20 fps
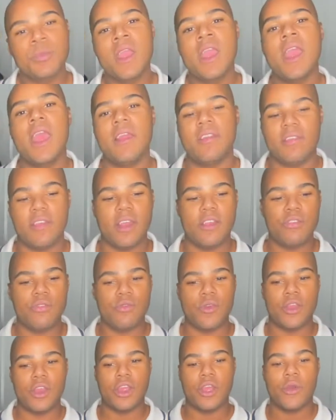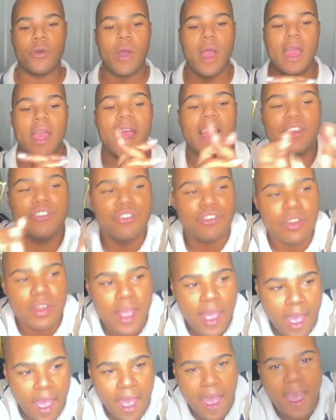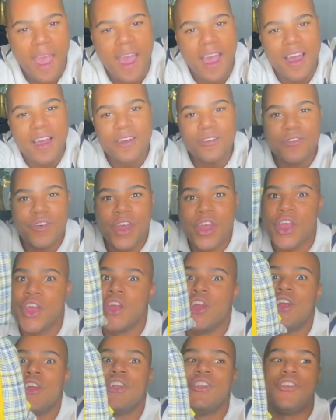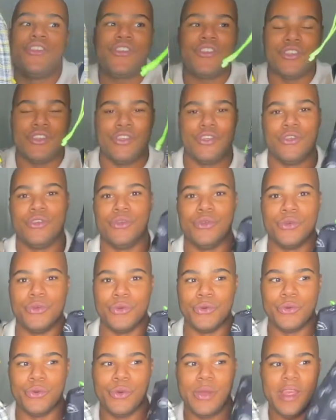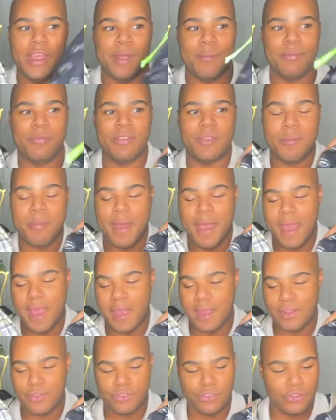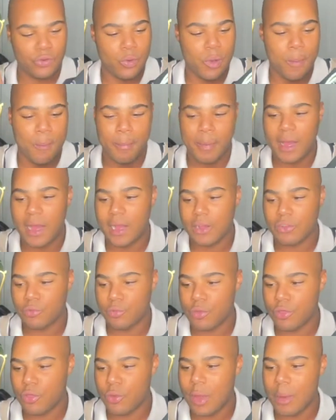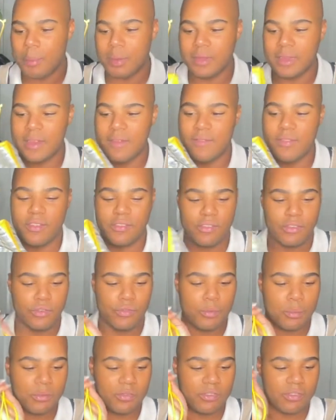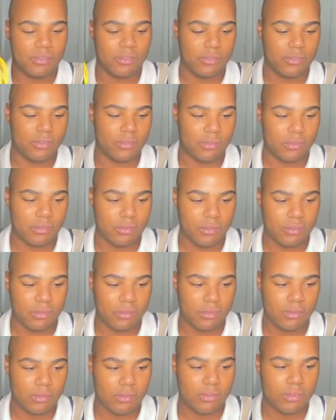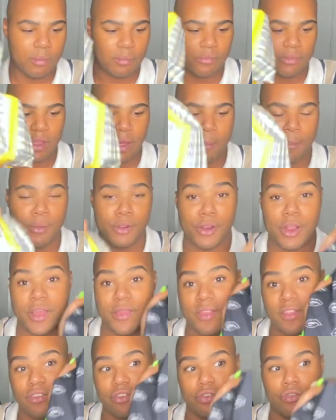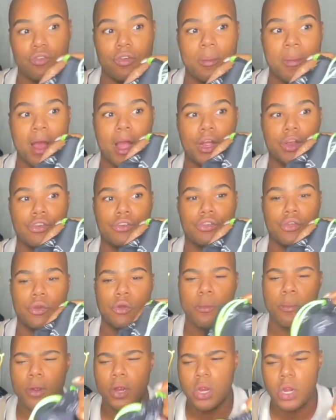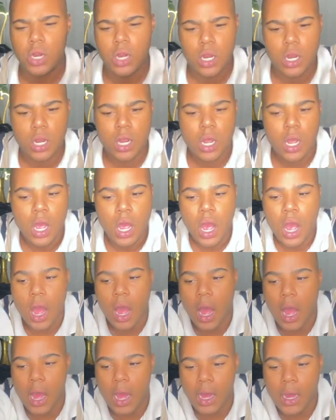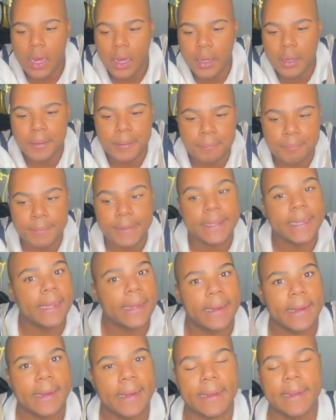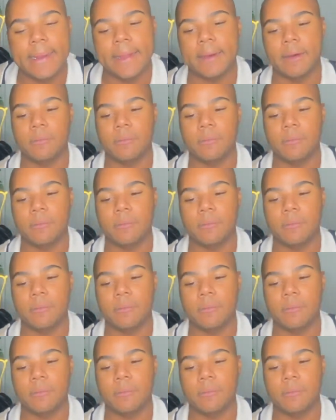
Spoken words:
In today's video, I actually have two IPSY bags to unbox with you. I believe this is from September and this is from October. Yeah, I know.